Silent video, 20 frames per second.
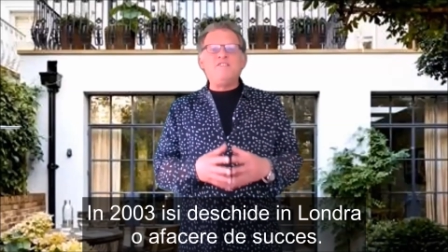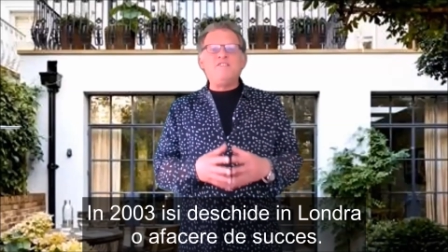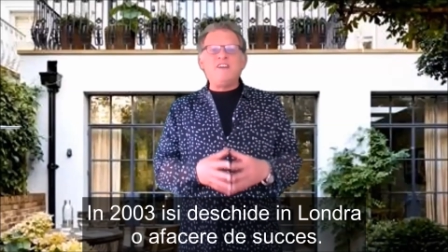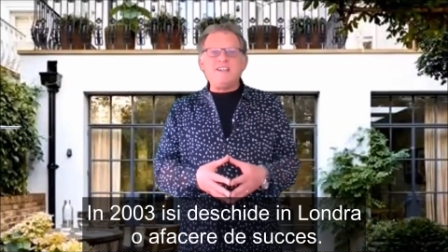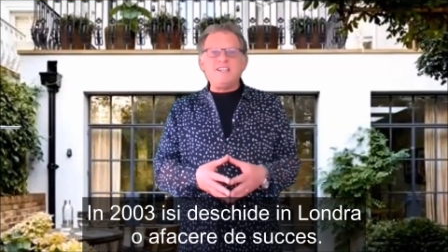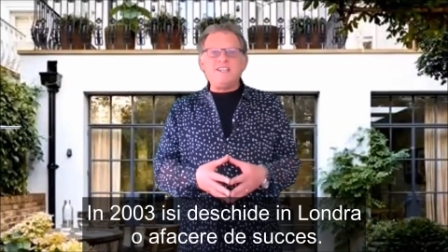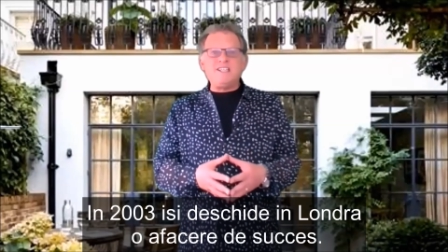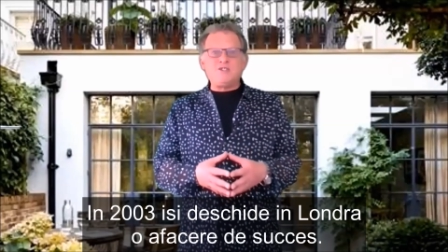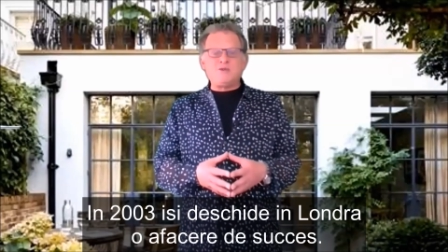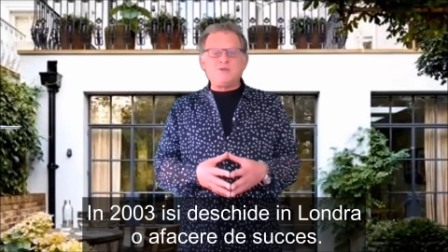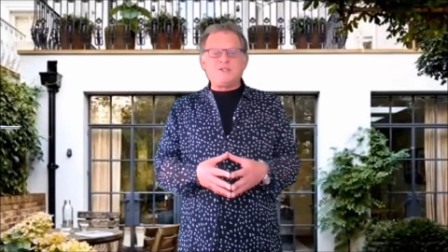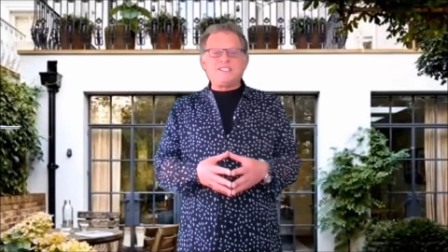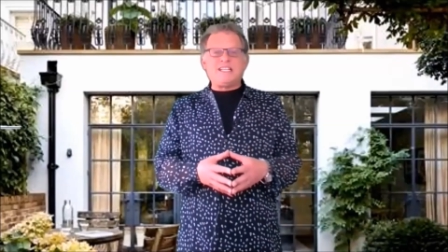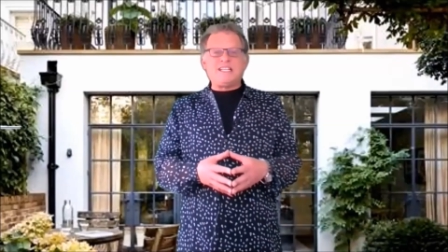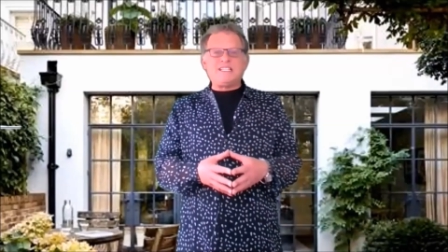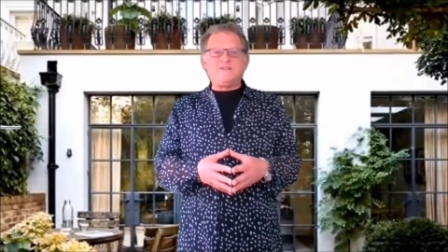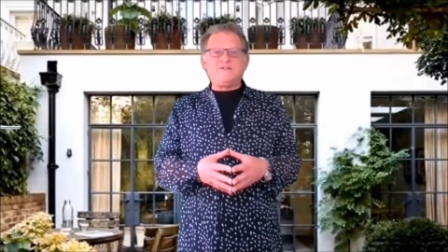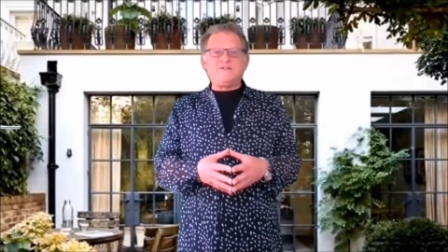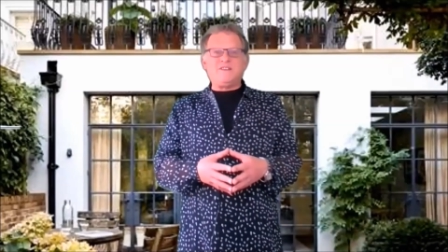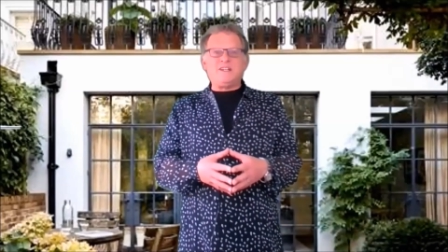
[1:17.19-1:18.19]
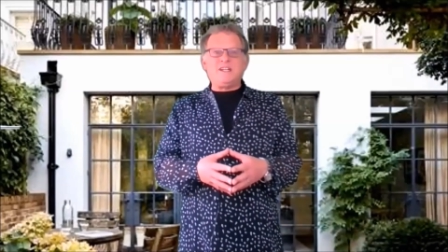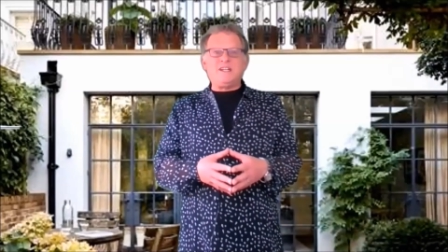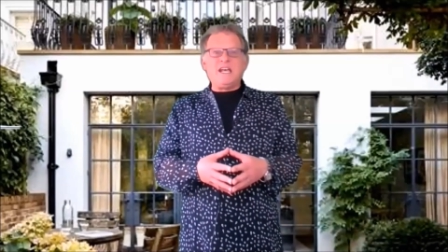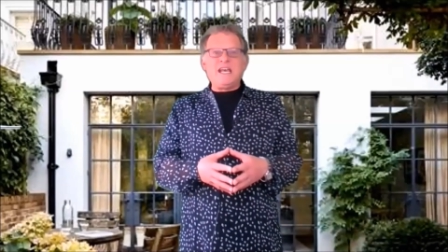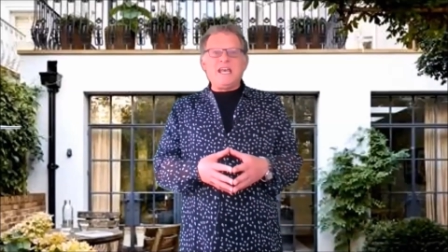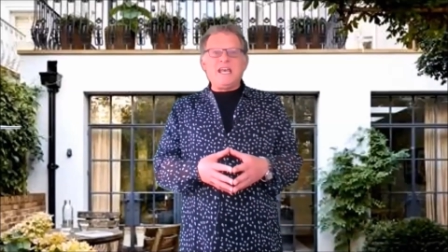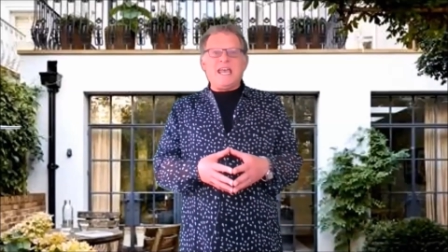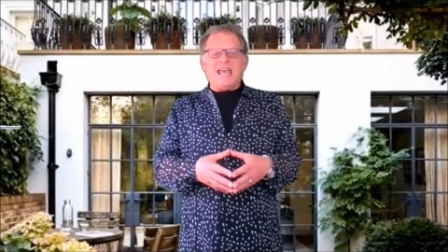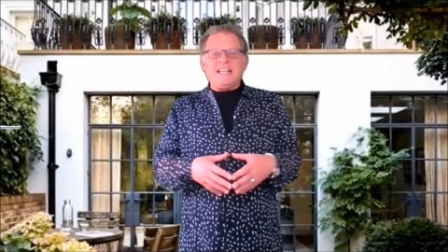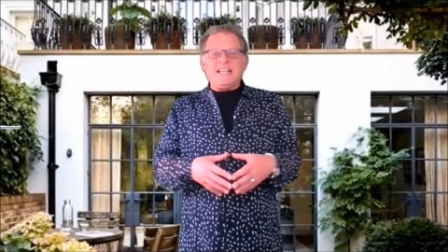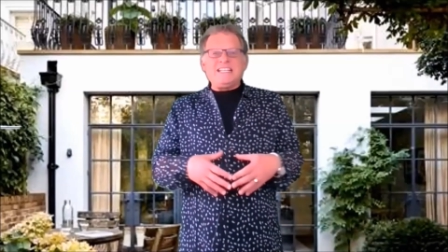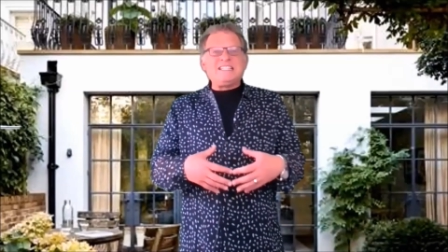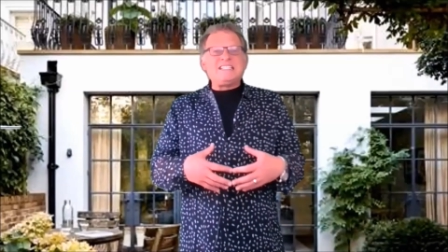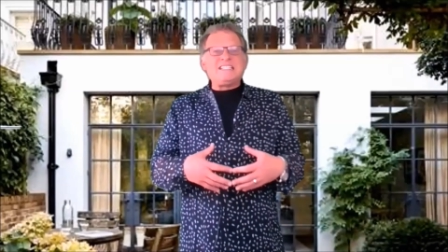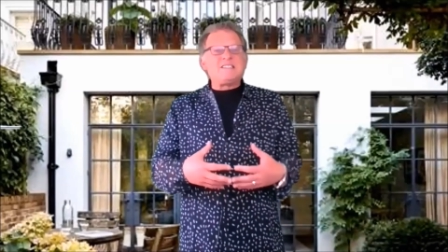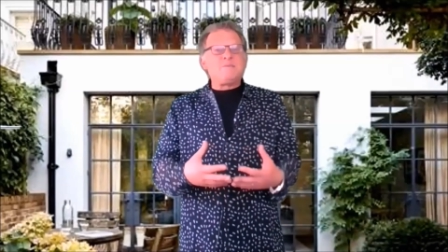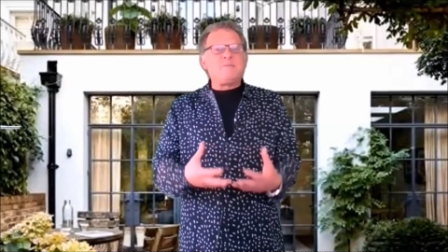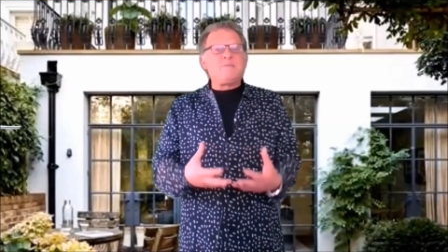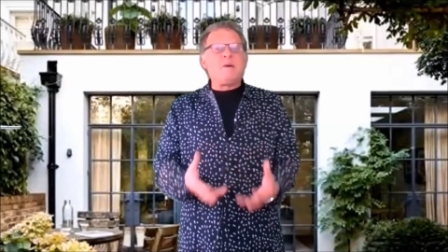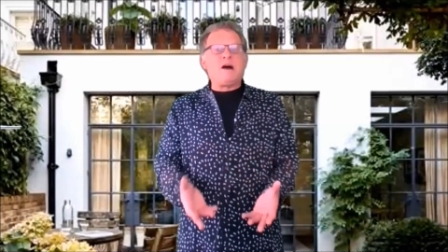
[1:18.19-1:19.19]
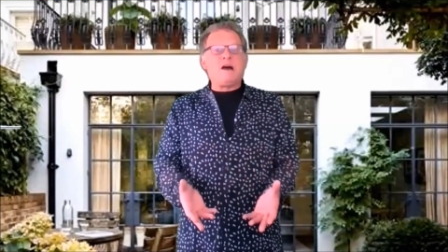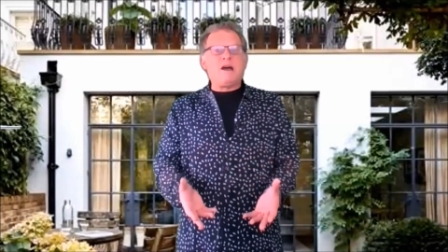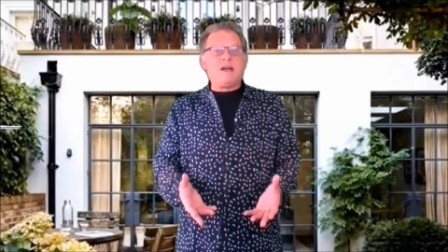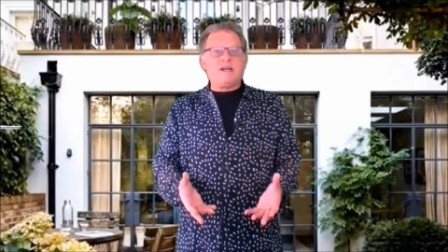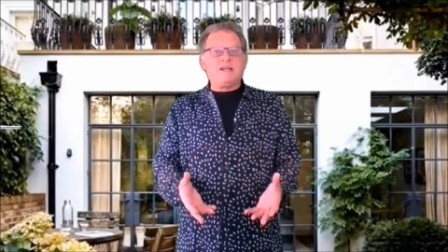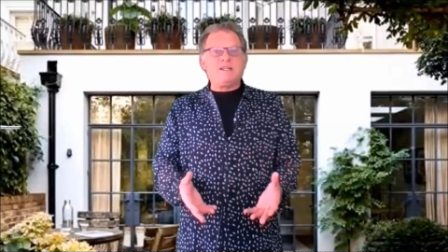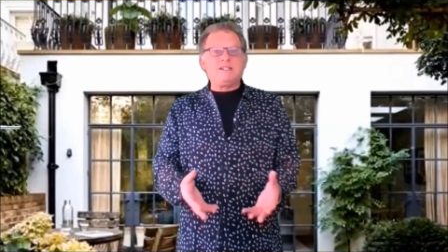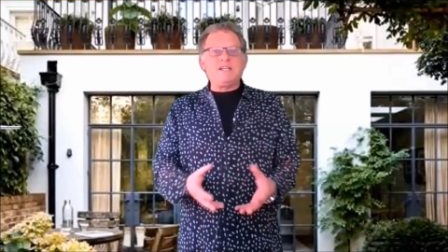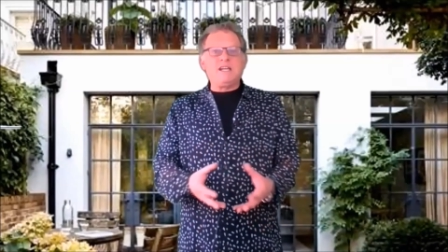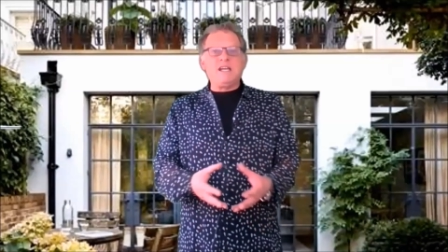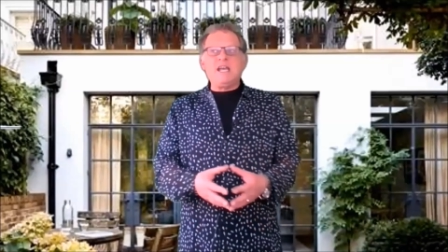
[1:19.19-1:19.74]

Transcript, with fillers: very successful and inspired